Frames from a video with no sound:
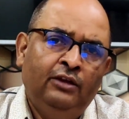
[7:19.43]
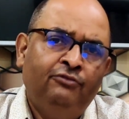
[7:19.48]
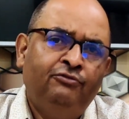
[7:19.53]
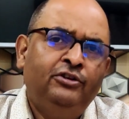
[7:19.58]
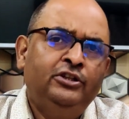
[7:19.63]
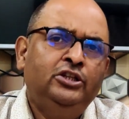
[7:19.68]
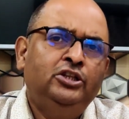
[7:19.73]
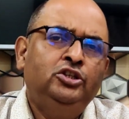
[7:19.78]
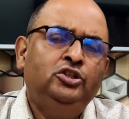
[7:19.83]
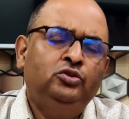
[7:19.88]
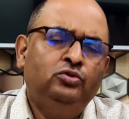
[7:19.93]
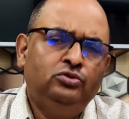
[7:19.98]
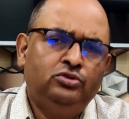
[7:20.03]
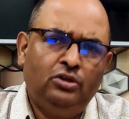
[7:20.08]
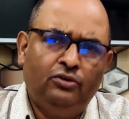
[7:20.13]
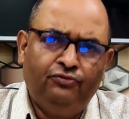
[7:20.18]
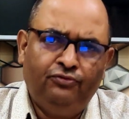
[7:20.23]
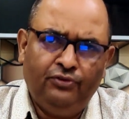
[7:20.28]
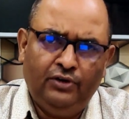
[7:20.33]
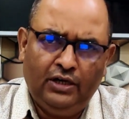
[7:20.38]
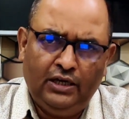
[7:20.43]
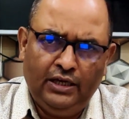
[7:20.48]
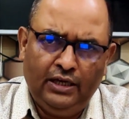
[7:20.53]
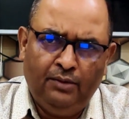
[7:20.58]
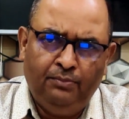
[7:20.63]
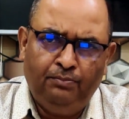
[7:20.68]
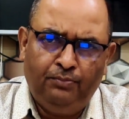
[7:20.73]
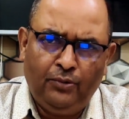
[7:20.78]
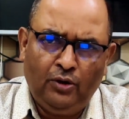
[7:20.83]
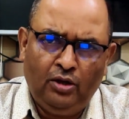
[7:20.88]
When the news of
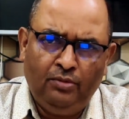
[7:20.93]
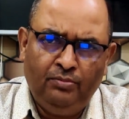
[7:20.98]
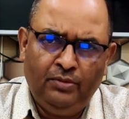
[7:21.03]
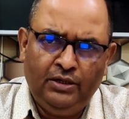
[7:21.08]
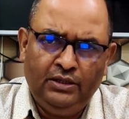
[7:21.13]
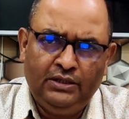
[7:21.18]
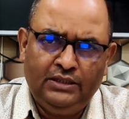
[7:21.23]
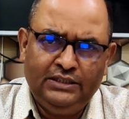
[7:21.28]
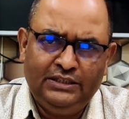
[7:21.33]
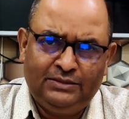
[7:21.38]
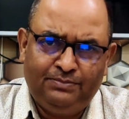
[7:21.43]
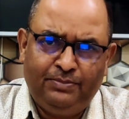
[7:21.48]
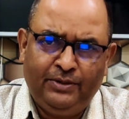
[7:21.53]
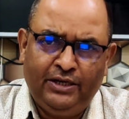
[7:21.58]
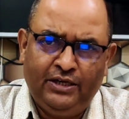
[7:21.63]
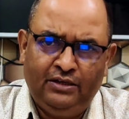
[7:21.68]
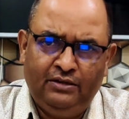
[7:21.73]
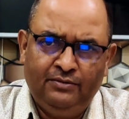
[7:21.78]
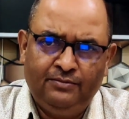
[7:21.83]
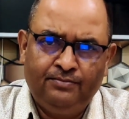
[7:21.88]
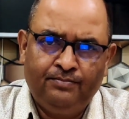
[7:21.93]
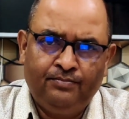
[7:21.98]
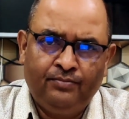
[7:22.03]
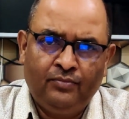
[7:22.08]
employment spread,